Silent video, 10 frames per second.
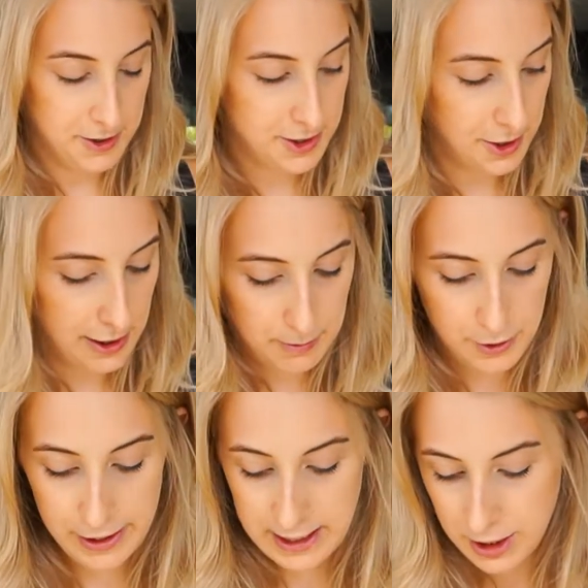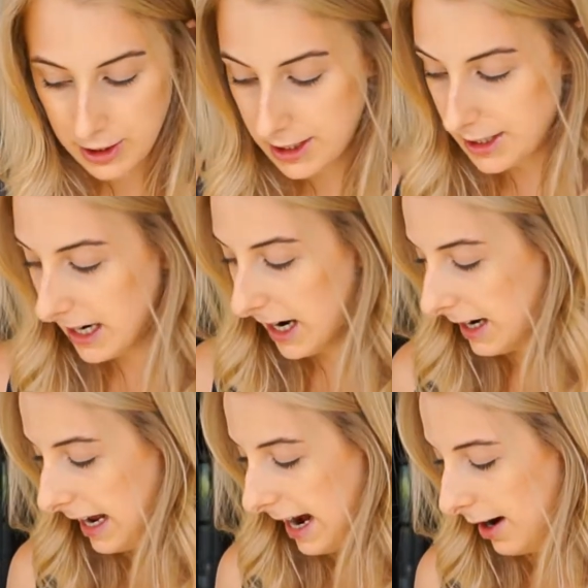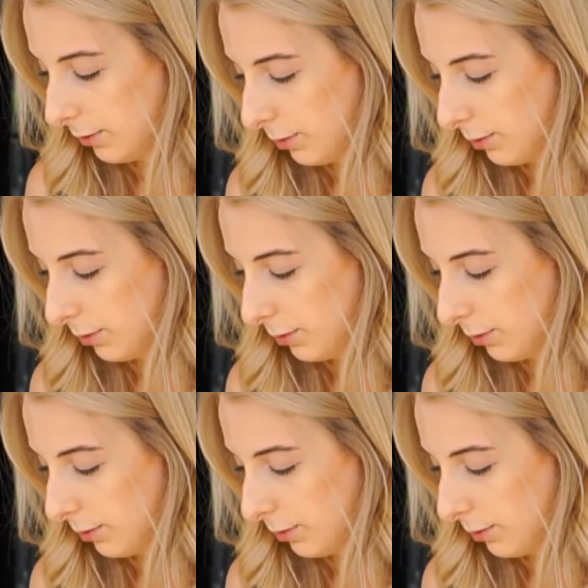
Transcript: So I'm going to start out